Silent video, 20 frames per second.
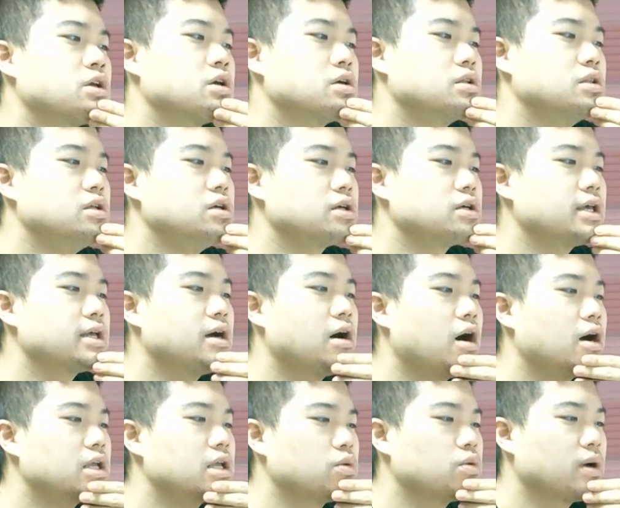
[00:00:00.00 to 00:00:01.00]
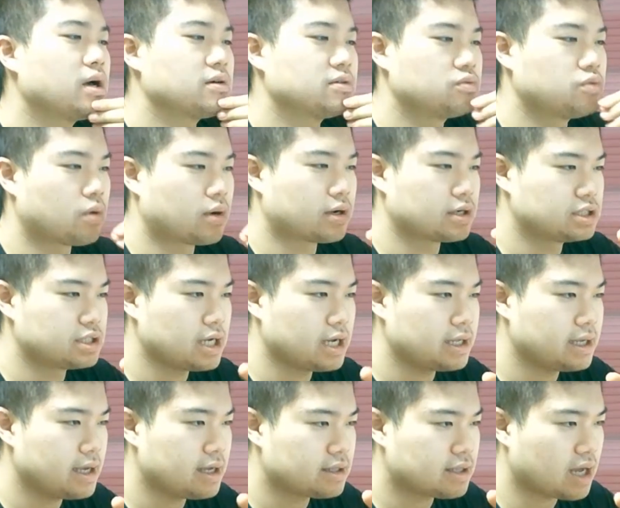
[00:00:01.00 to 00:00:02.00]
Look at Honeywell for a
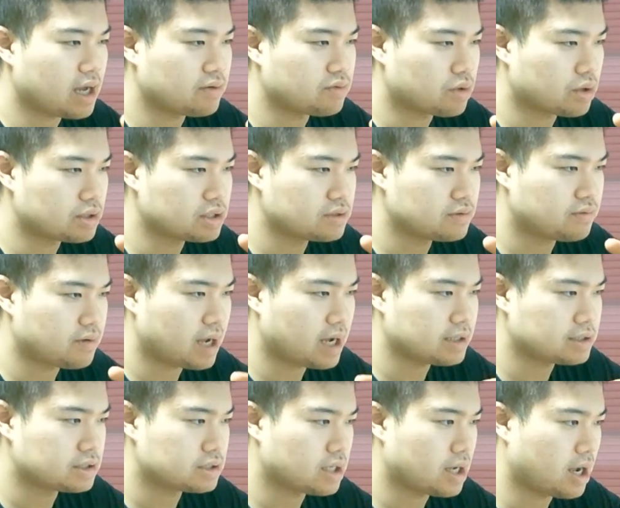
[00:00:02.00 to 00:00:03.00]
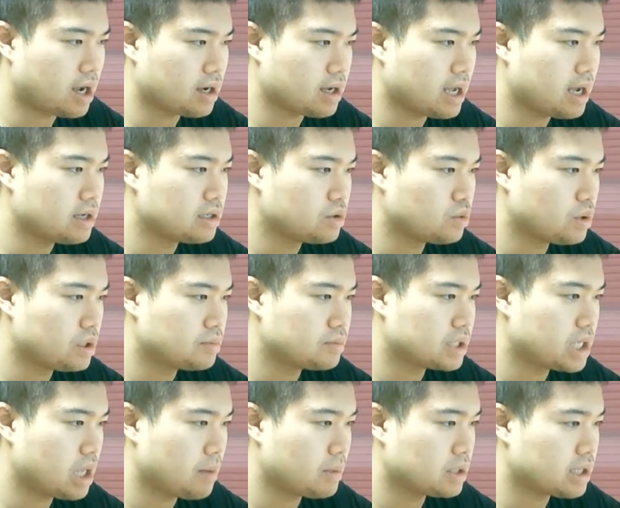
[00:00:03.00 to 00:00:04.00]
steady and diversified stock. Honeywell
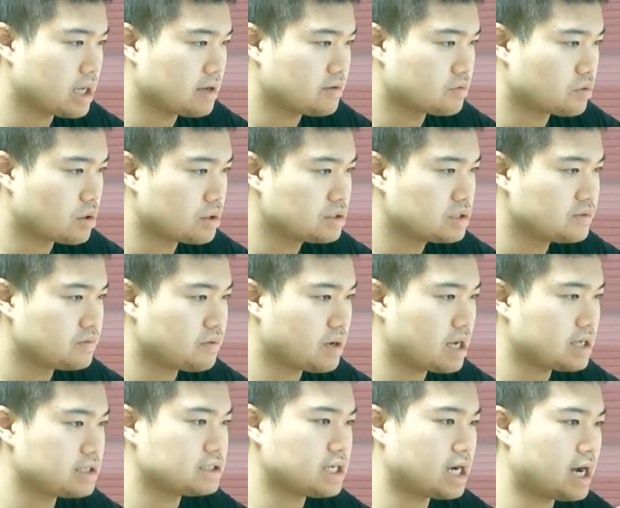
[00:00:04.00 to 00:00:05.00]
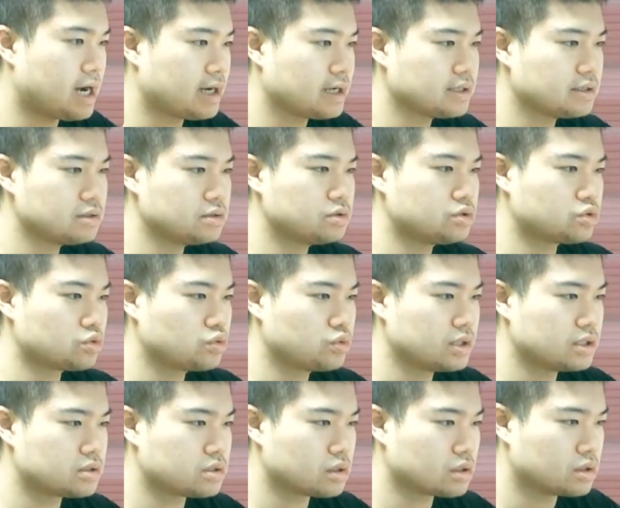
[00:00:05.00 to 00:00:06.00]
became a diversified giant through
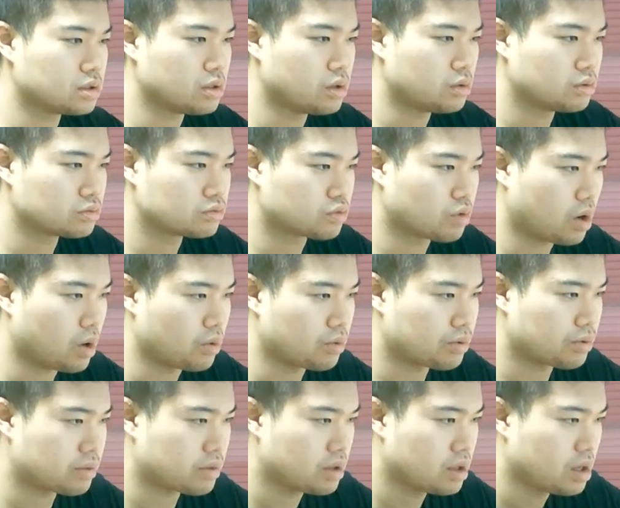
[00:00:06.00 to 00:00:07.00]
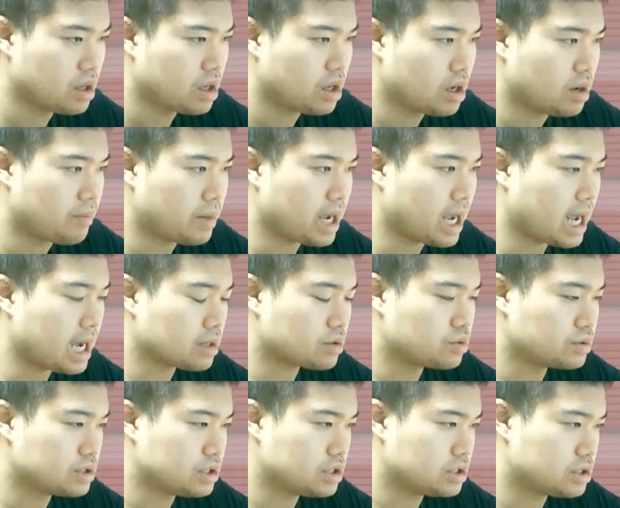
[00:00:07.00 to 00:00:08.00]
its growth by
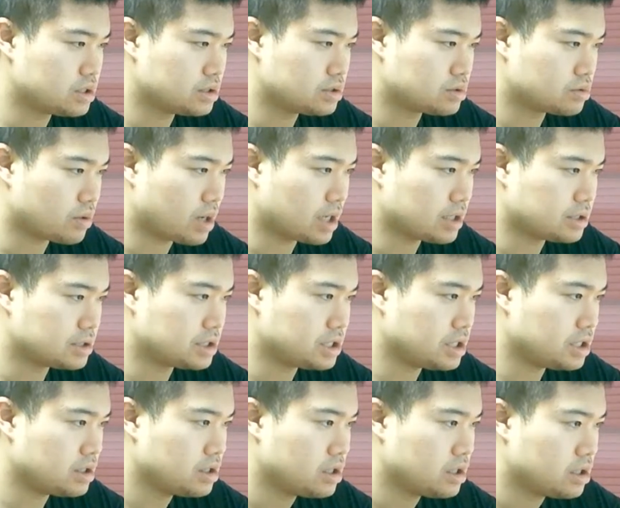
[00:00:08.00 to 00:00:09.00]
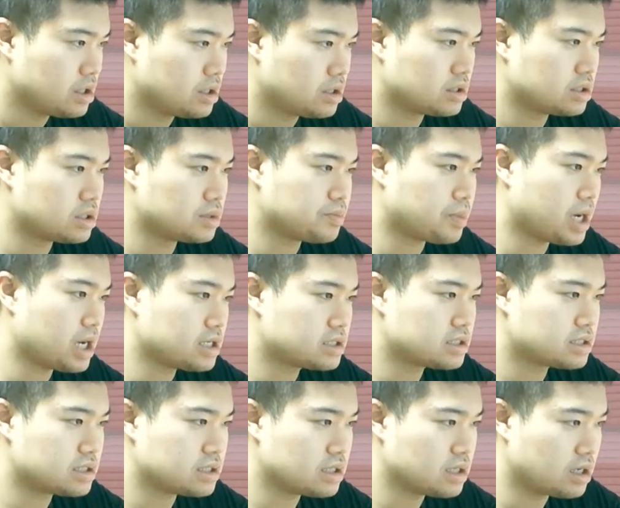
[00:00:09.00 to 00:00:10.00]
acquisition strategy. Despite
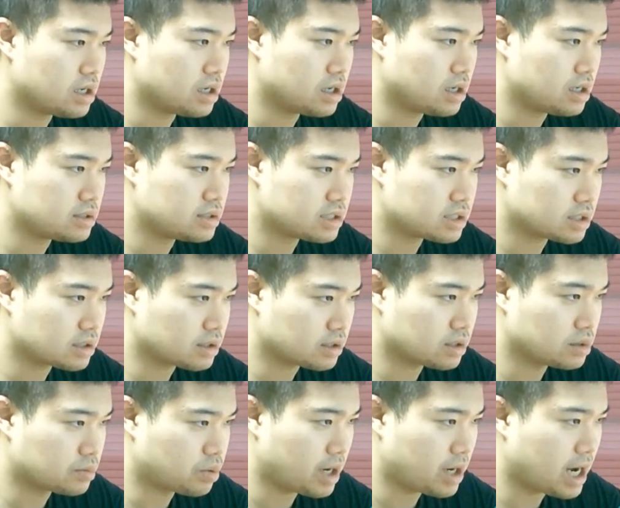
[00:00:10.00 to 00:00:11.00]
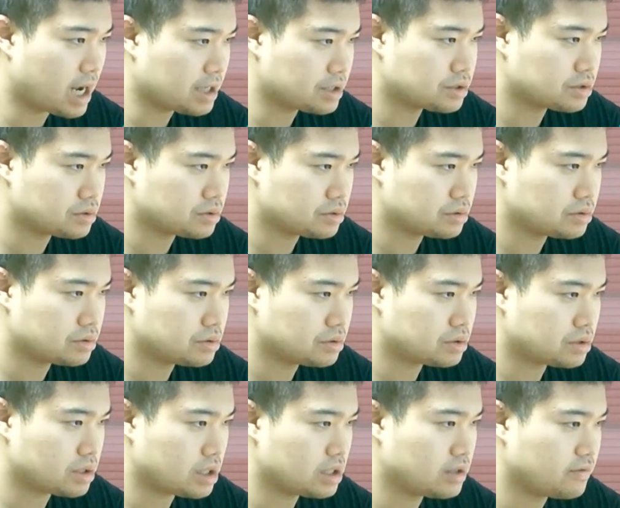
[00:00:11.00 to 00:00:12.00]
cyclical
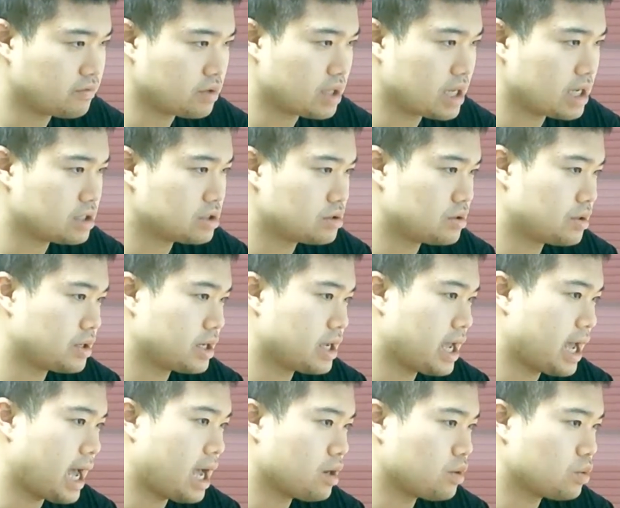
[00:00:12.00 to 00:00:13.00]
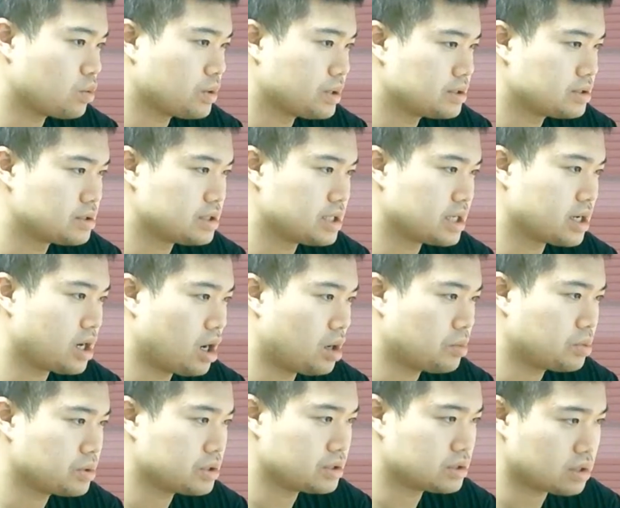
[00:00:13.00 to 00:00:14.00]
pressures and inflationary headwinds, the
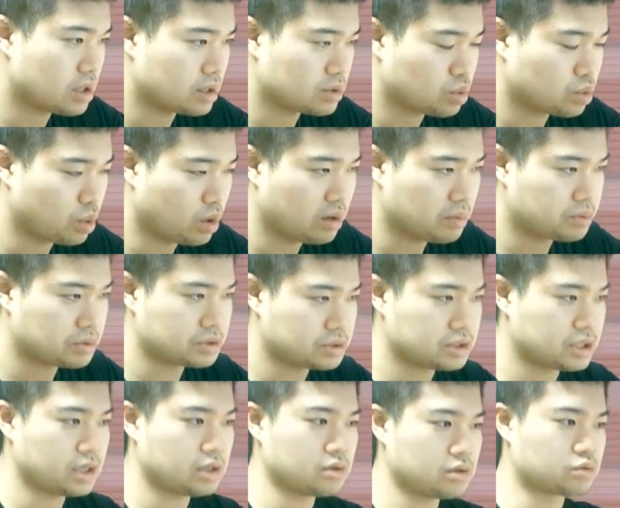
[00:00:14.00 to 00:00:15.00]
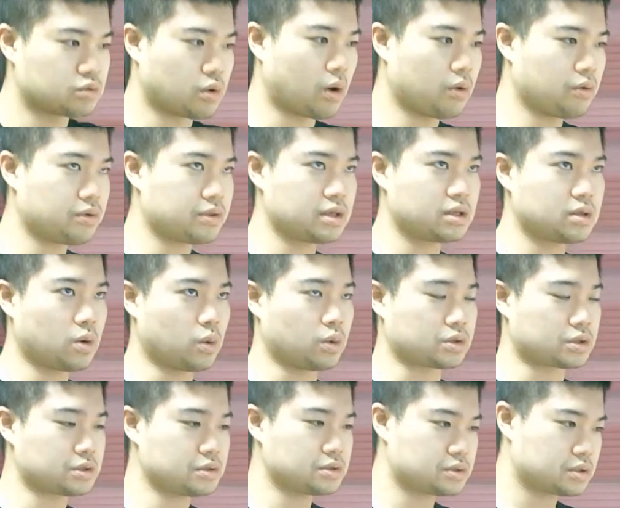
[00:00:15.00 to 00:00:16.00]
company saw 12% growth in
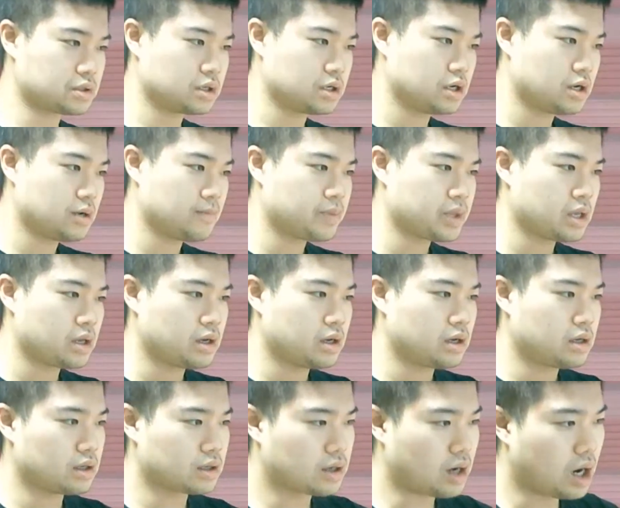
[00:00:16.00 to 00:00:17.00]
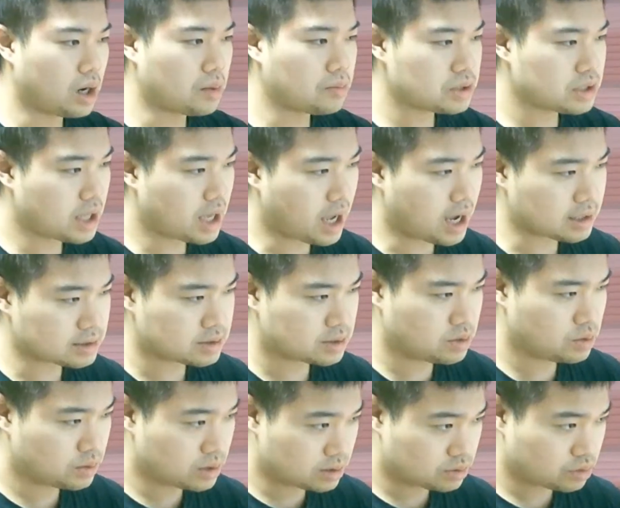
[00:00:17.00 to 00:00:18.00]
orders. The company
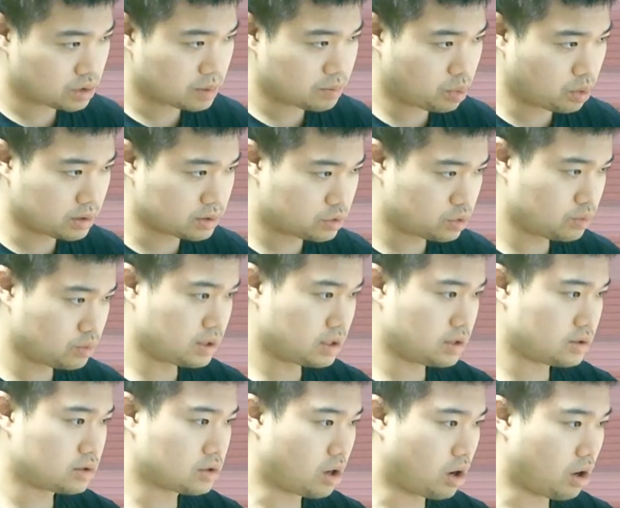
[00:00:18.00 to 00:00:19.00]
executed $3.2 billion